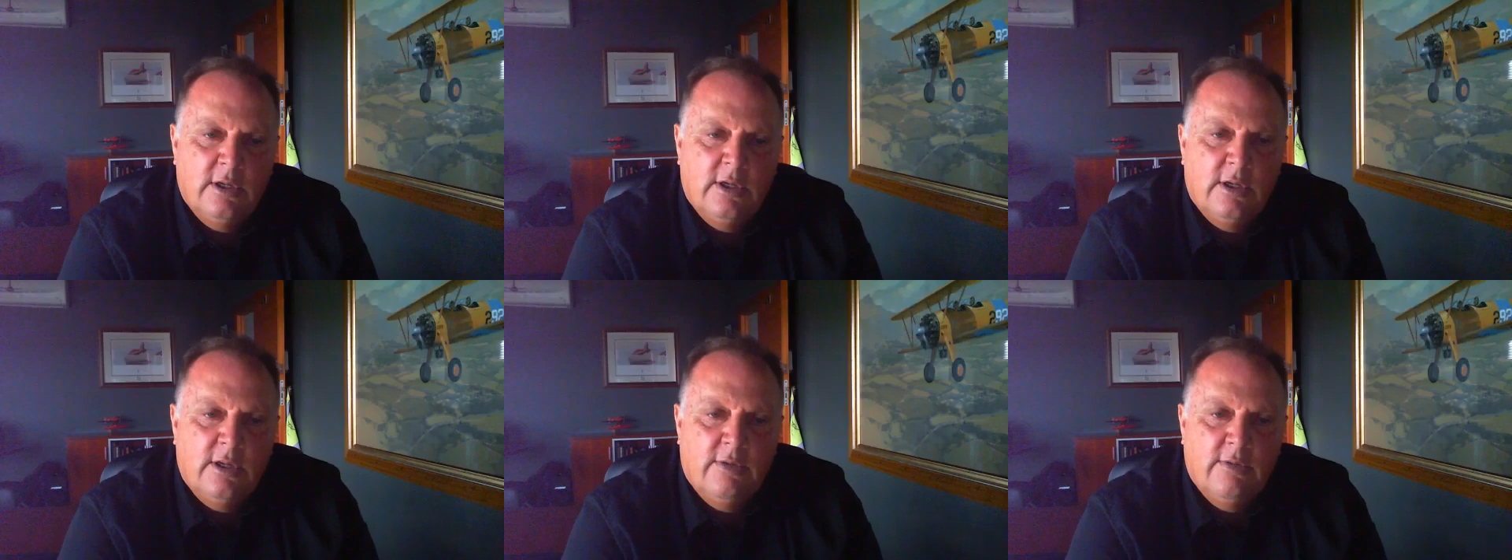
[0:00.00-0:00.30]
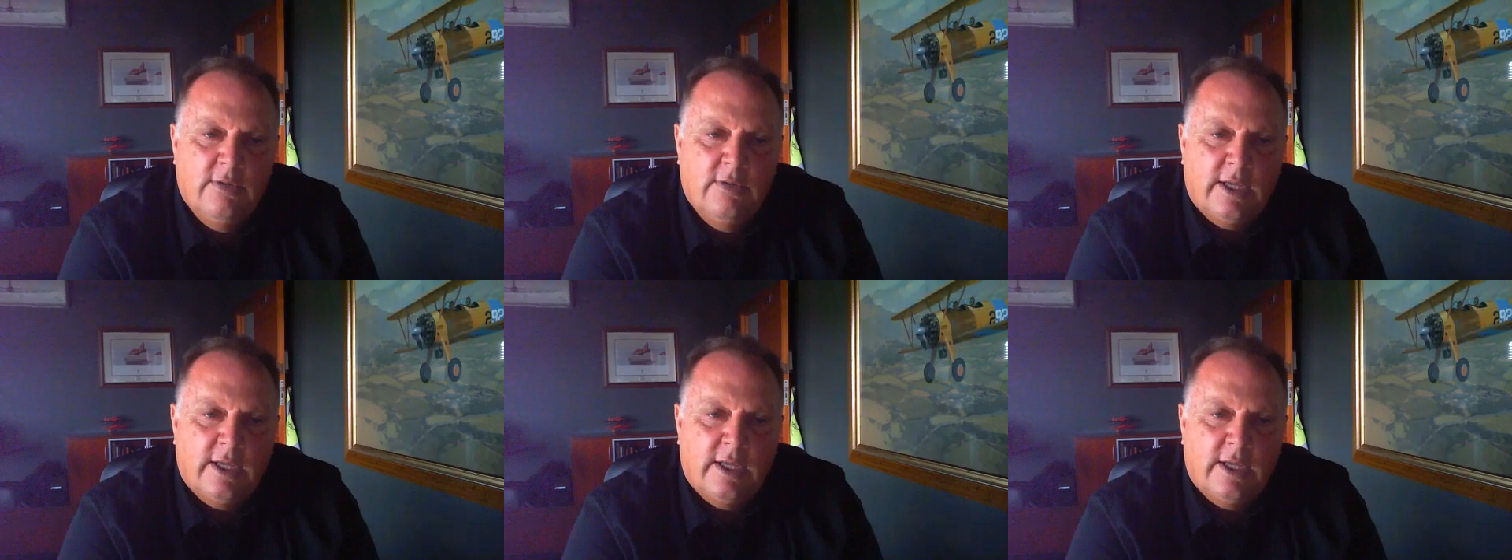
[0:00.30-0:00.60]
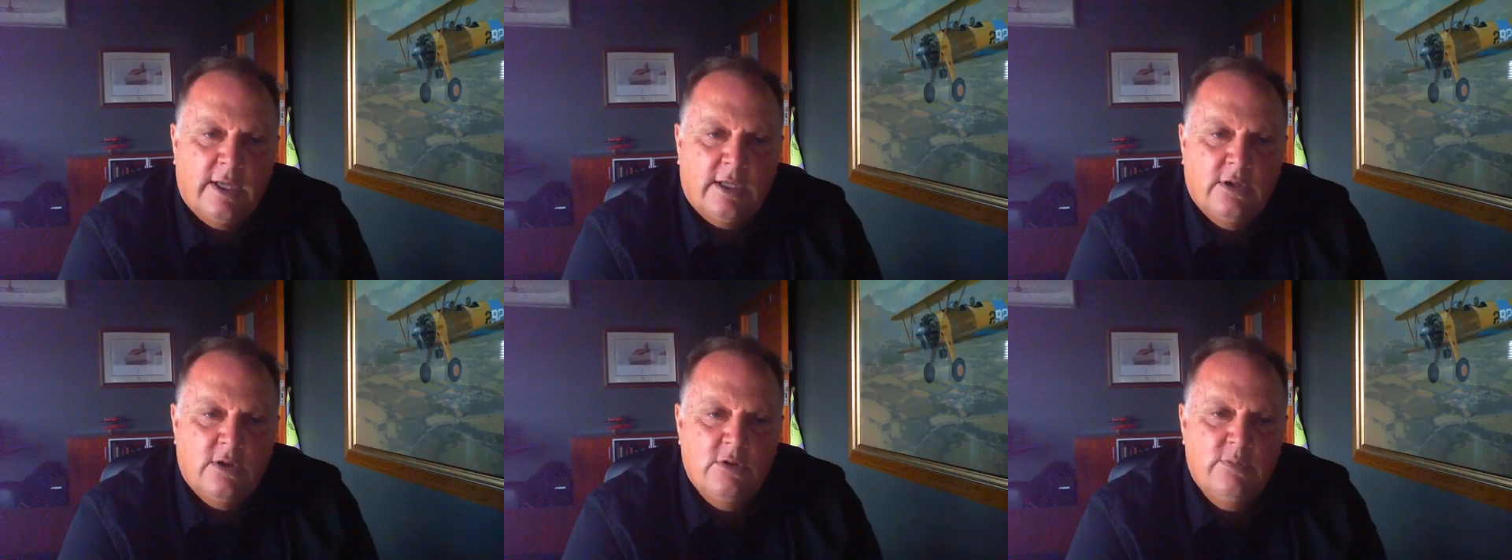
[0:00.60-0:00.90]
that
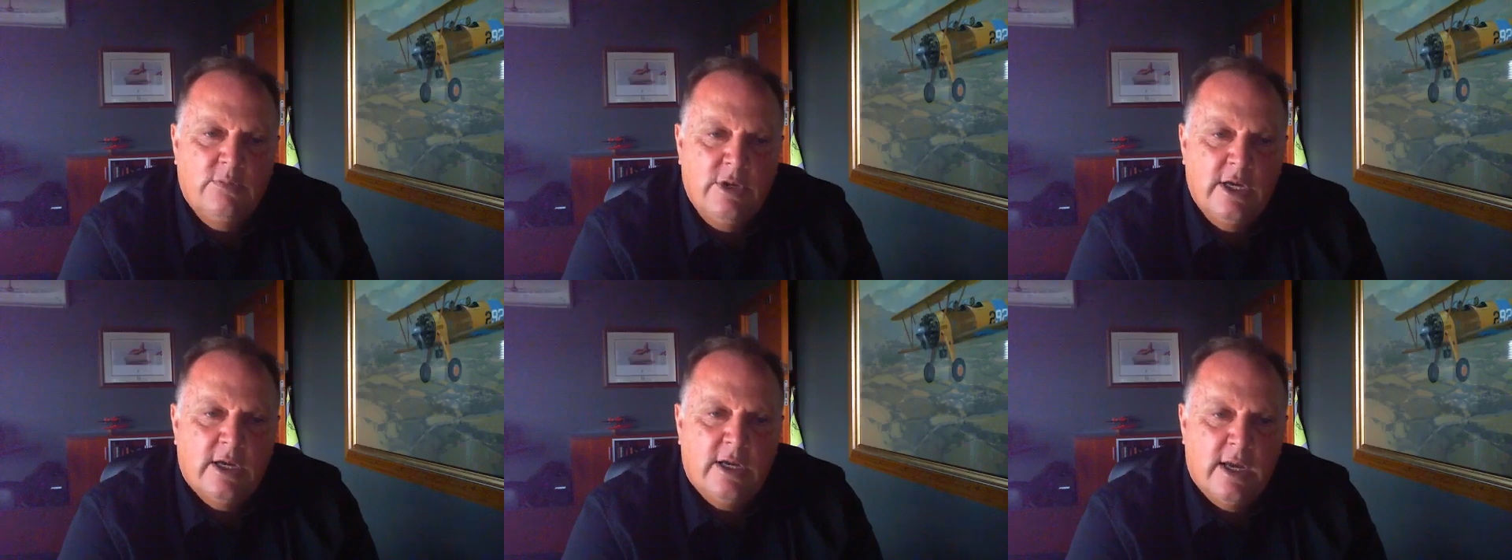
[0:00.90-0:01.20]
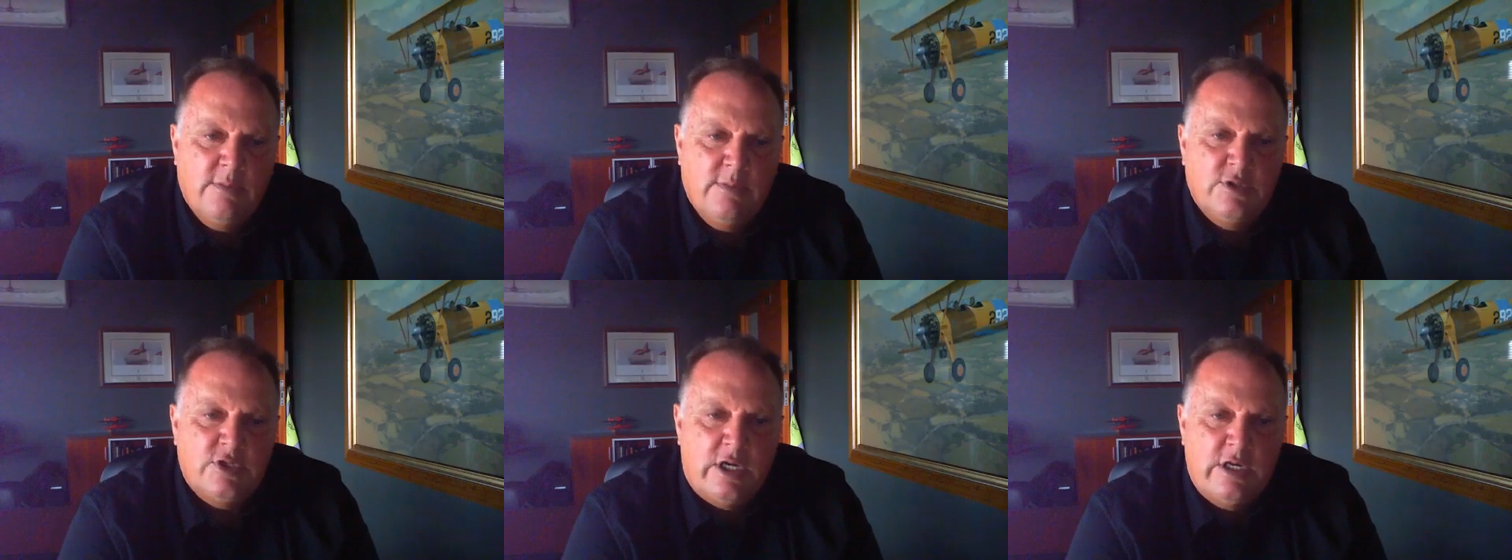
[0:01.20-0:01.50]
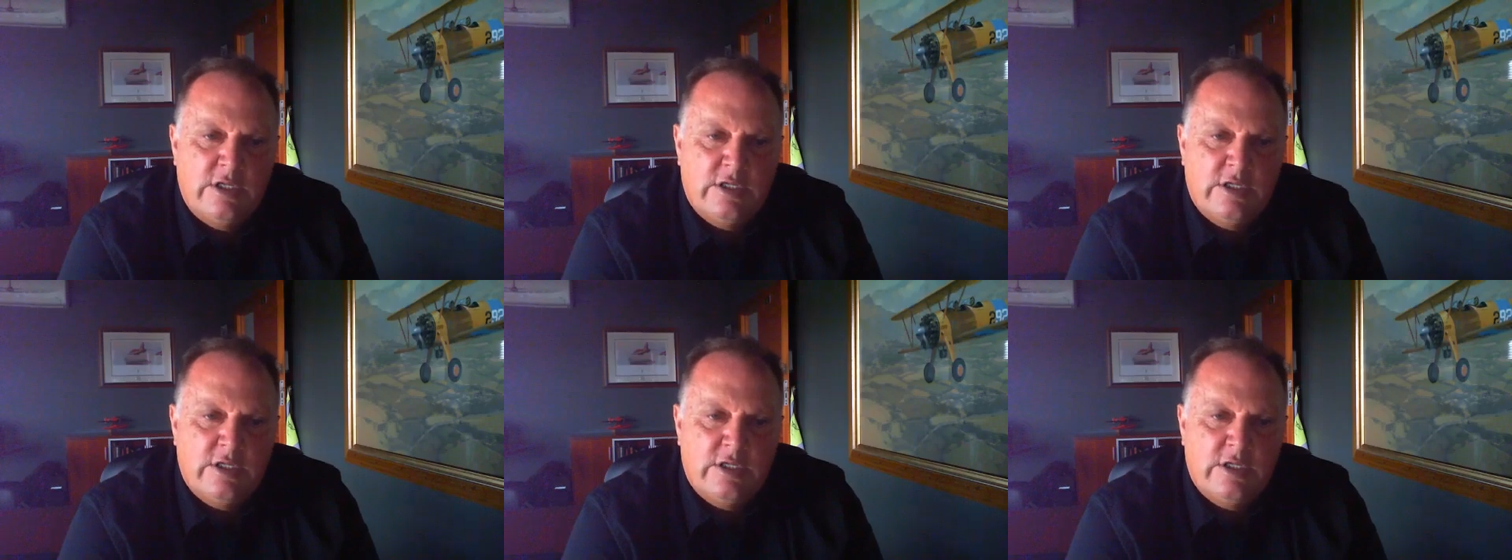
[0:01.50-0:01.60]
could be a game changer